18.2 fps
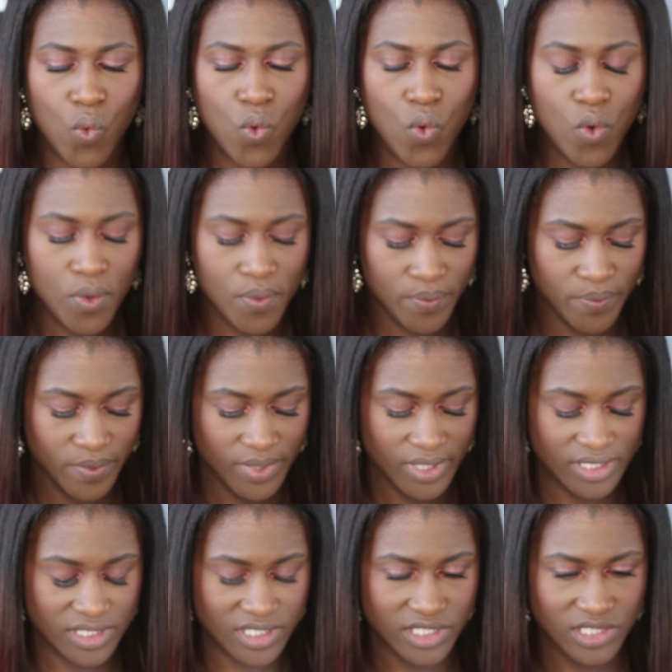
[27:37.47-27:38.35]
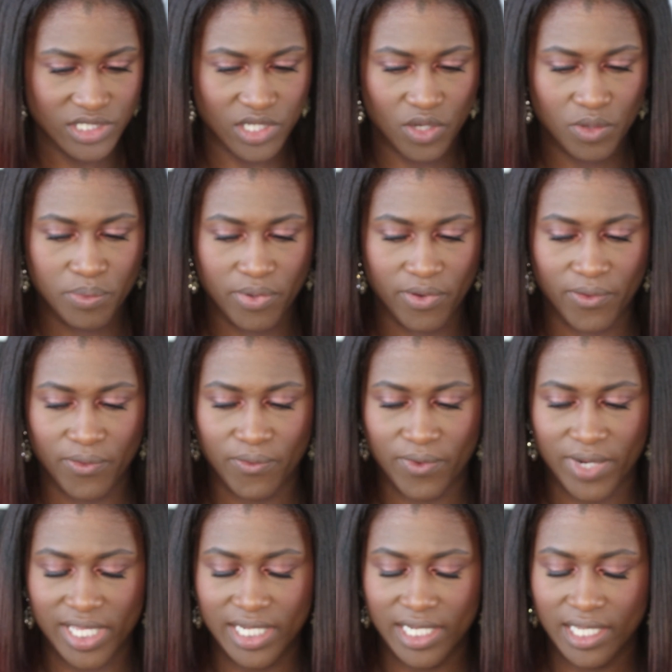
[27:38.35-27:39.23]
Woo, so
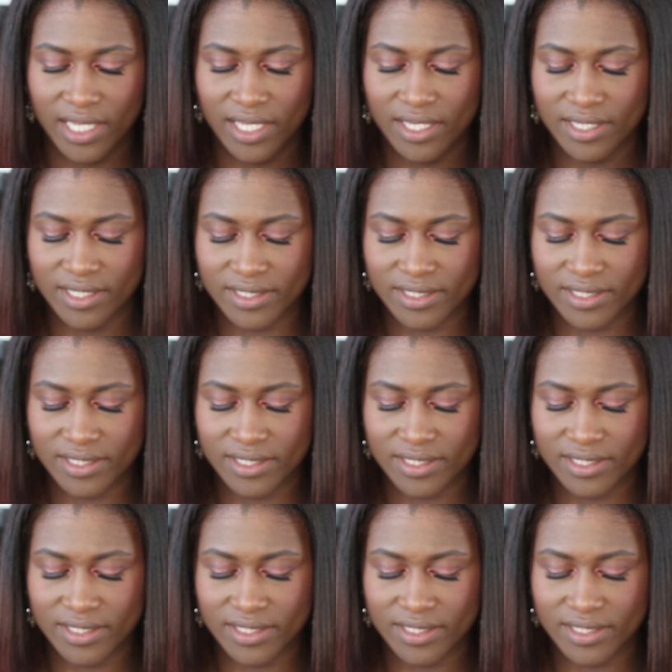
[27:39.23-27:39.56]
pretty.